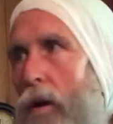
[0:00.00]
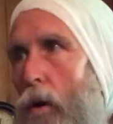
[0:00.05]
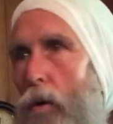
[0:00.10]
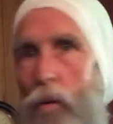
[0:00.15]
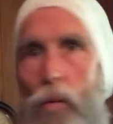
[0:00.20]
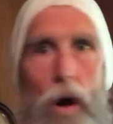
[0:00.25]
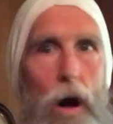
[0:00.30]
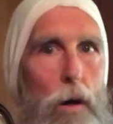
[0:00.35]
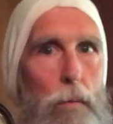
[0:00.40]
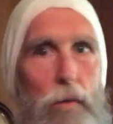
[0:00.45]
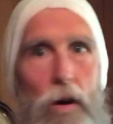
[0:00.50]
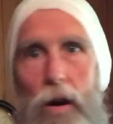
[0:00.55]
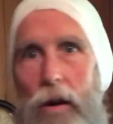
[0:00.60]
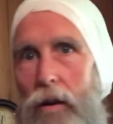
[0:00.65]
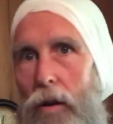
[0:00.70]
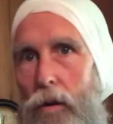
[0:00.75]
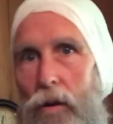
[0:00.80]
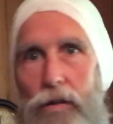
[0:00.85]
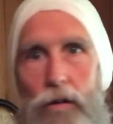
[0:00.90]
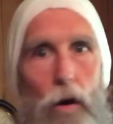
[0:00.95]
Go to
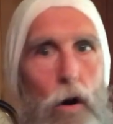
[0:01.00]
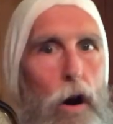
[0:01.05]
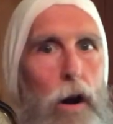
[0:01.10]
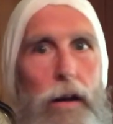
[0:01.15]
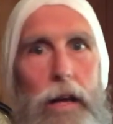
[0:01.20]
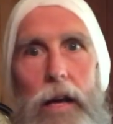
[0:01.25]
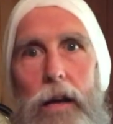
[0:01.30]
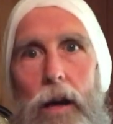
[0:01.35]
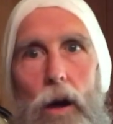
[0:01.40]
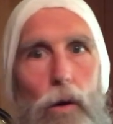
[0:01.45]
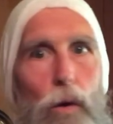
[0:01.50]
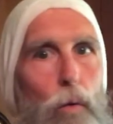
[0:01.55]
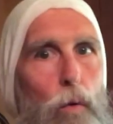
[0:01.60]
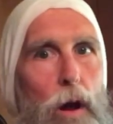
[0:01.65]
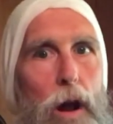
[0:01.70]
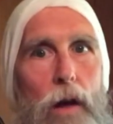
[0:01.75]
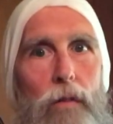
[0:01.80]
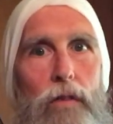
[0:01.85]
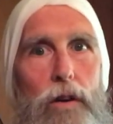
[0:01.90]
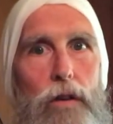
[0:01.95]
Walmart, go to Target, go to
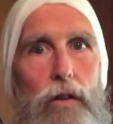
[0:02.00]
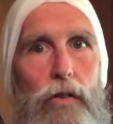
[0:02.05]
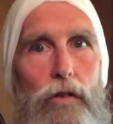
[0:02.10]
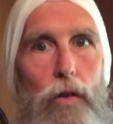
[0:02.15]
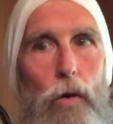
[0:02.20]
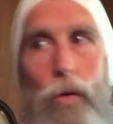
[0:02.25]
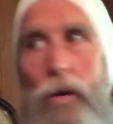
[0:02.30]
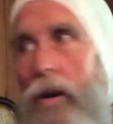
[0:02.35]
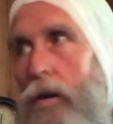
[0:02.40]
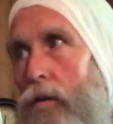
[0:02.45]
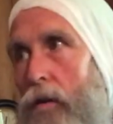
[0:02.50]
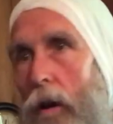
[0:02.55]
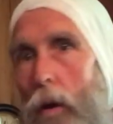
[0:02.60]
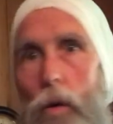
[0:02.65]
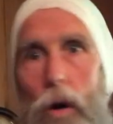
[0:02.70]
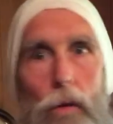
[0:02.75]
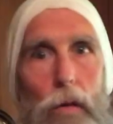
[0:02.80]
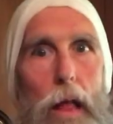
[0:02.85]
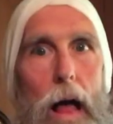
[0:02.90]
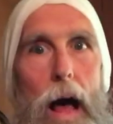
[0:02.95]
whatever your store is, go
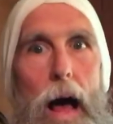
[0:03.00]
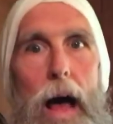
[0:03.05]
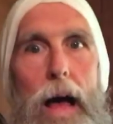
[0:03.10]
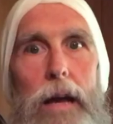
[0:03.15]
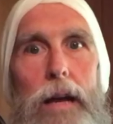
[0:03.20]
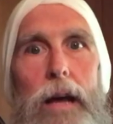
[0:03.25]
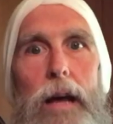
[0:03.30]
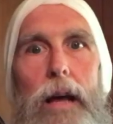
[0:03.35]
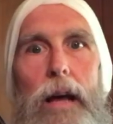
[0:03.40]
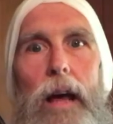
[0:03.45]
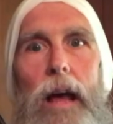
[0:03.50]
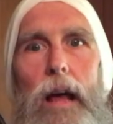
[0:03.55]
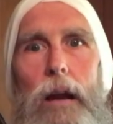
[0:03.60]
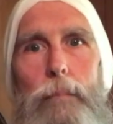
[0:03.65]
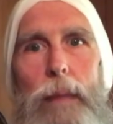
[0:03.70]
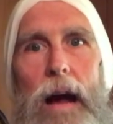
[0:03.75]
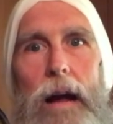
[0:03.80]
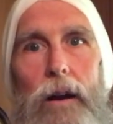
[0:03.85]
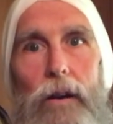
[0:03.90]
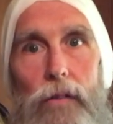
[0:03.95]
online
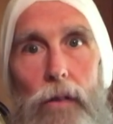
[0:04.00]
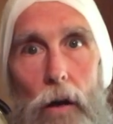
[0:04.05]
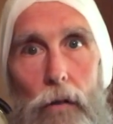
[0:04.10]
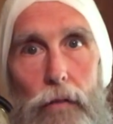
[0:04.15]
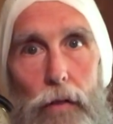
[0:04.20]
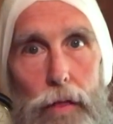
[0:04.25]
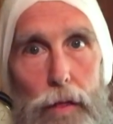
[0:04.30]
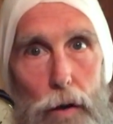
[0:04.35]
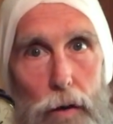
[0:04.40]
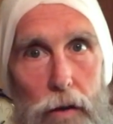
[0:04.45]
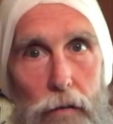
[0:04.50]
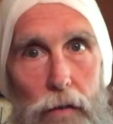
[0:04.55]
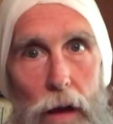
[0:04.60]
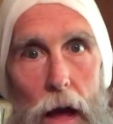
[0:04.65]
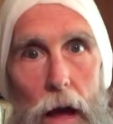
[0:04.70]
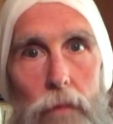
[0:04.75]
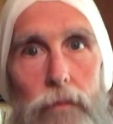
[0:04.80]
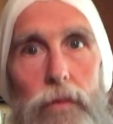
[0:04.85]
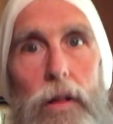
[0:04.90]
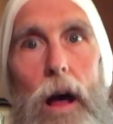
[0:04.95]
and buy yourself a
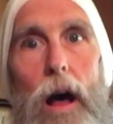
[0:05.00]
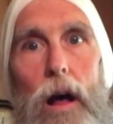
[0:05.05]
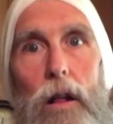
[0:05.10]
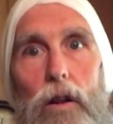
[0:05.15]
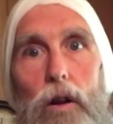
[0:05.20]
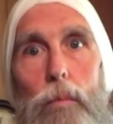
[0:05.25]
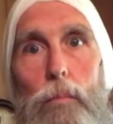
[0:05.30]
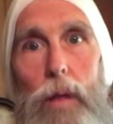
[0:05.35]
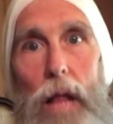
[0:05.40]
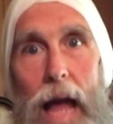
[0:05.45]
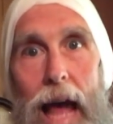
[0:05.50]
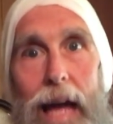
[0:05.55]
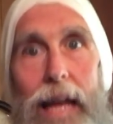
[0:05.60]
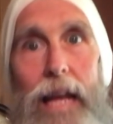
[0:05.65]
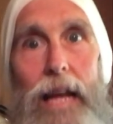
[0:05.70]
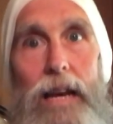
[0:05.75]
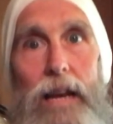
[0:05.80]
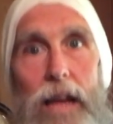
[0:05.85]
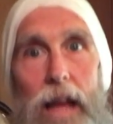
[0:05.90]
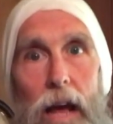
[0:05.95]
$35 Black
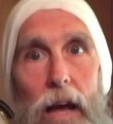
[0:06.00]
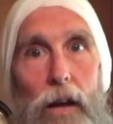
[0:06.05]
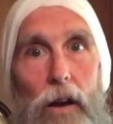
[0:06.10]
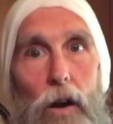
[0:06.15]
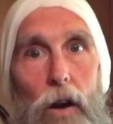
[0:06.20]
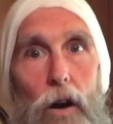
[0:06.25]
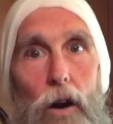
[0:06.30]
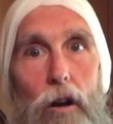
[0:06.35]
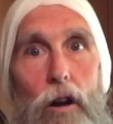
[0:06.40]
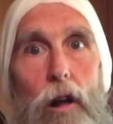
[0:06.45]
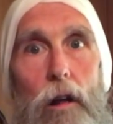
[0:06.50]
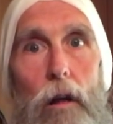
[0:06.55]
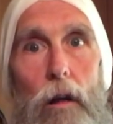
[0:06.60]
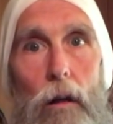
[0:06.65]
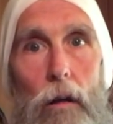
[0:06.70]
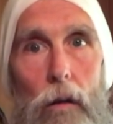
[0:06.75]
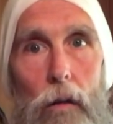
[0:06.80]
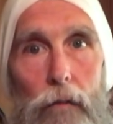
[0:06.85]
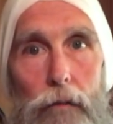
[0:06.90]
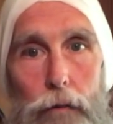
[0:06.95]
& Decker
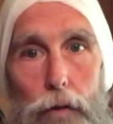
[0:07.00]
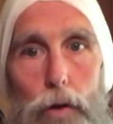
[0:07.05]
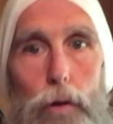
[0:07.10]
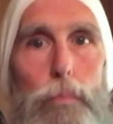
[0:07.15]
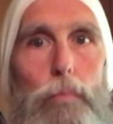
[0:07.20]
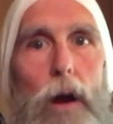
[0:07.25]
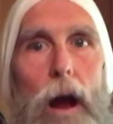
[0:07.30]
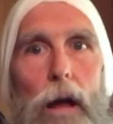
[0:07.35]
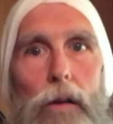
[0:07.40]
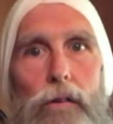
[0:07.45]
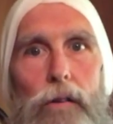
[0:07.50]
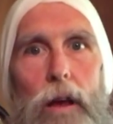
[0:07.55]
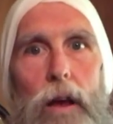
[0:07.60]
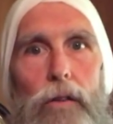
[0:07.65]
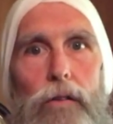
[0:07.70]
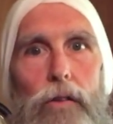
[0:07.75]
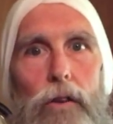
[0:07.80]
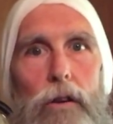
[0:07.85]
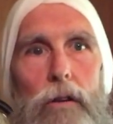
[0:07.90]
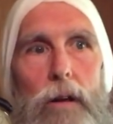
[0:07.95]
food
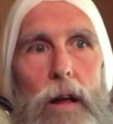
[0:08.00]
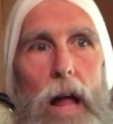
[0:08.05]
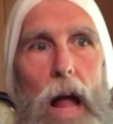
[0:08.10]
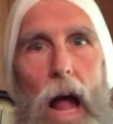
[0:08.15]
processor.